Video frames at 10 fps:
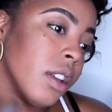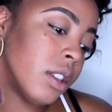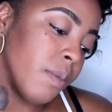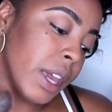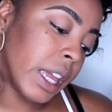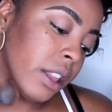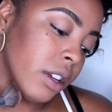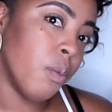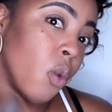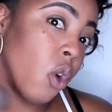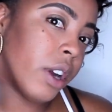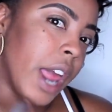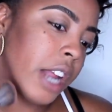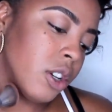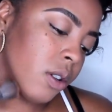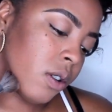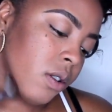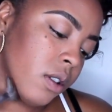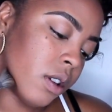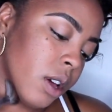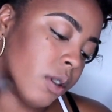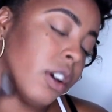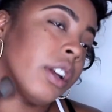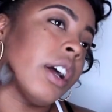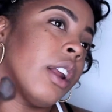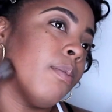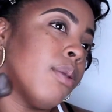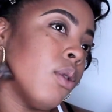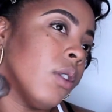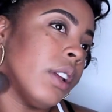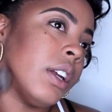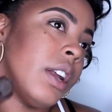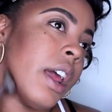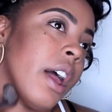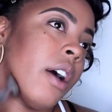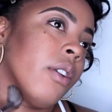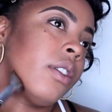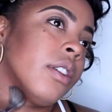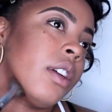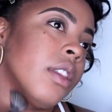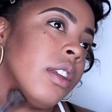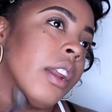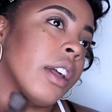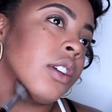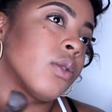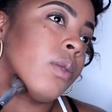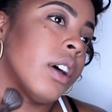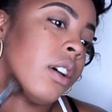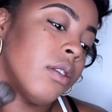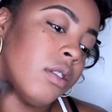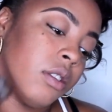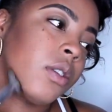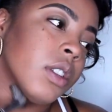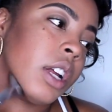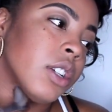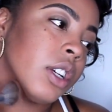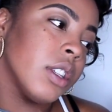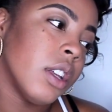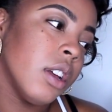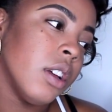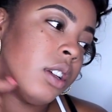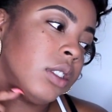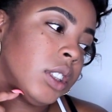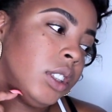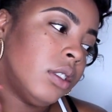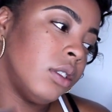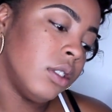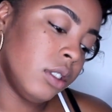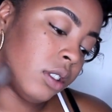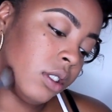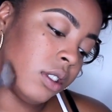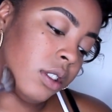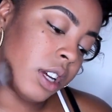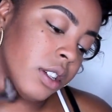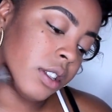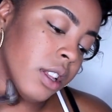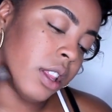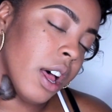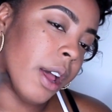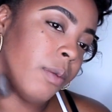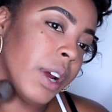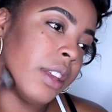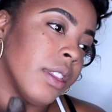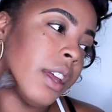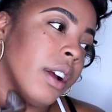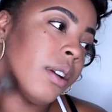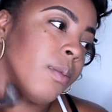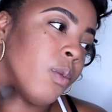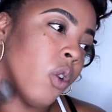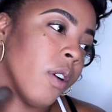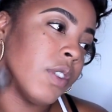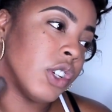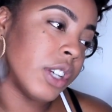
And to make it look more natural, I'm gonna kind of pull it down in the neck as well. So it's not just a line right there, more of a